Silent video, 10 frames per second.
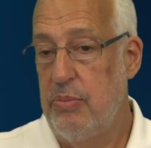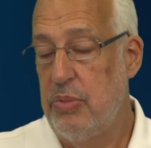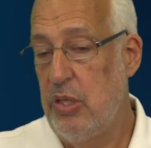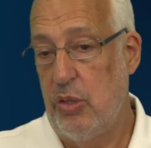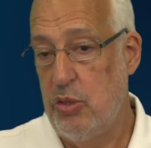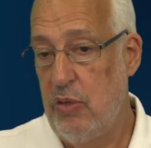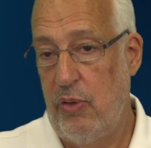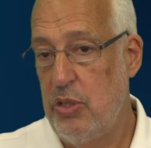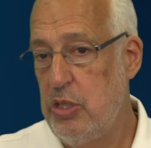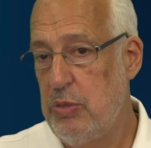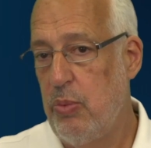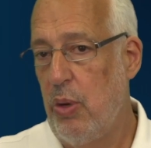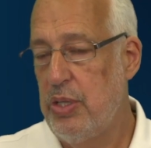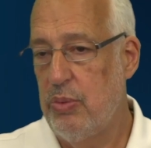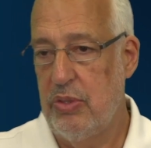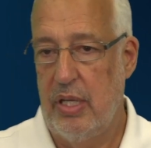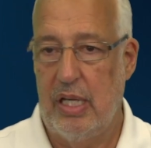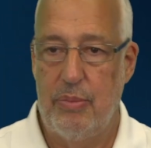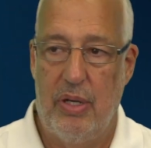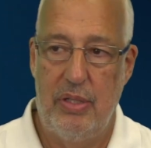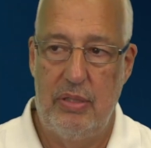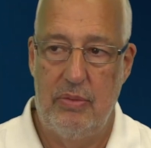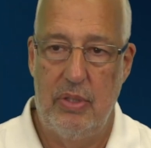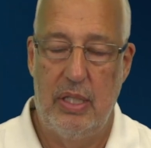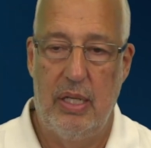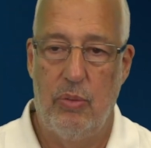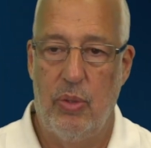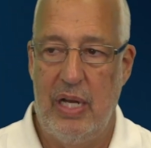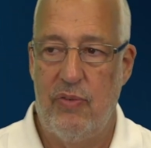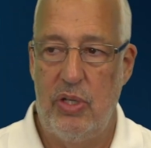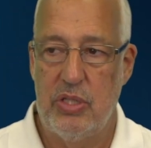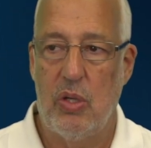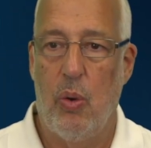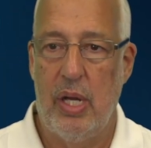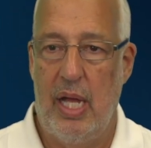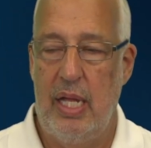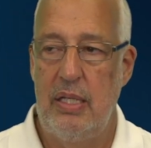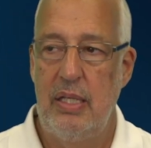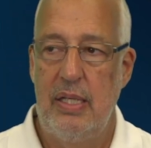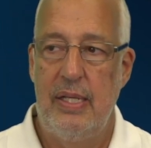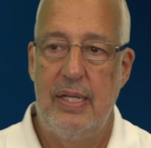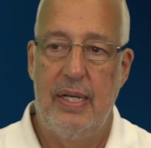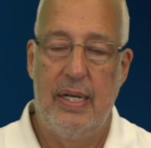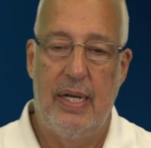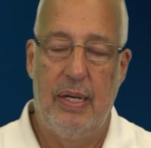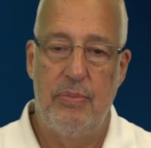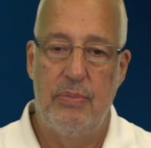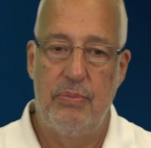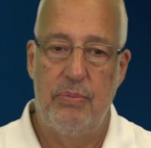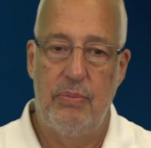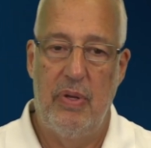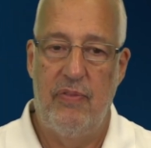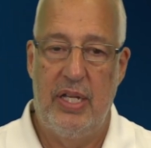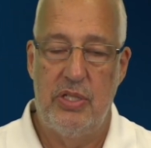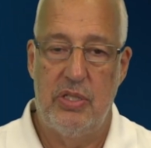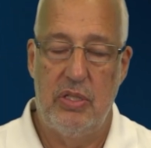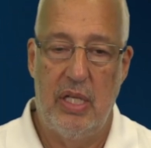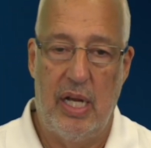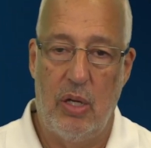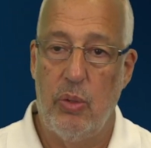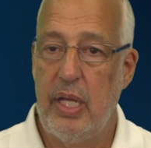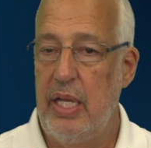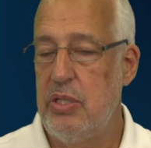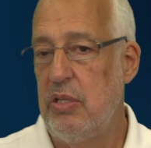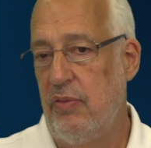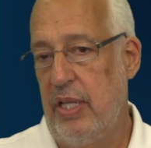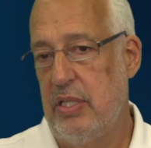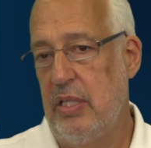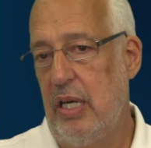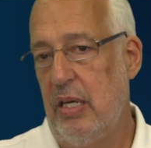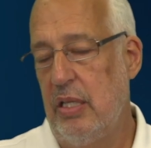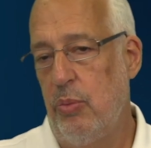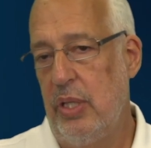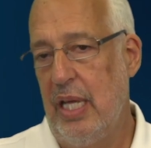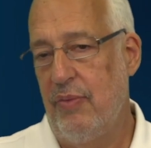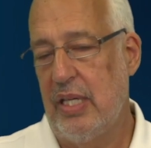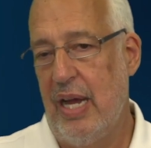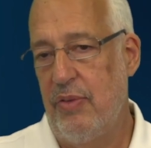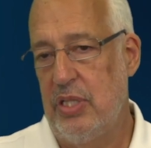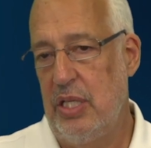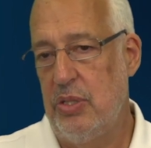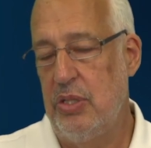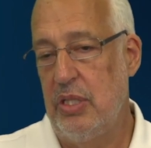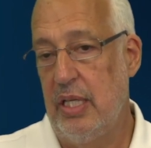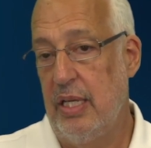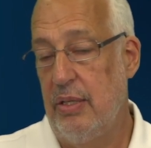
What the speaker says: Syracuse University sports. We'll talk about whatever is going on, events at our location, events there, and we have a conversation,